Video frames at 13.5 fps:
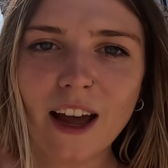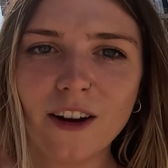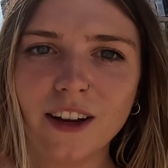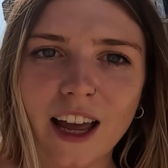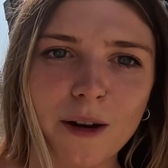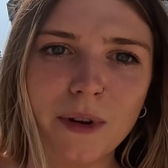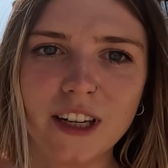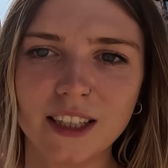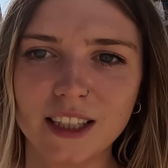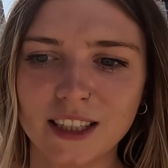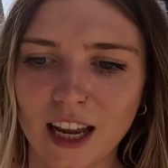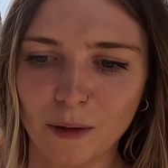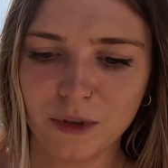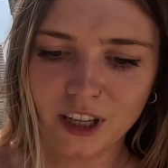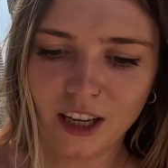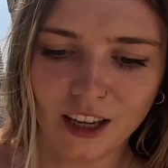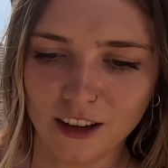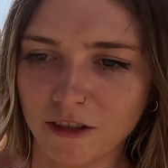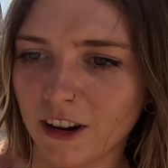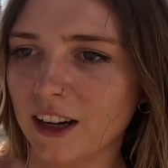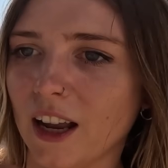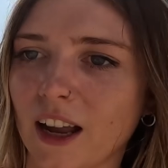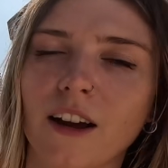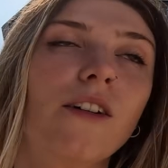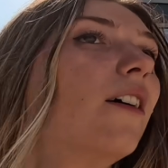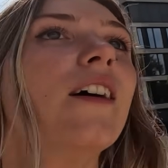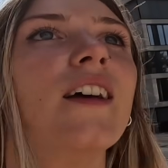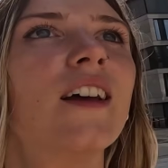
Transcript: be counting how many steps are here right now,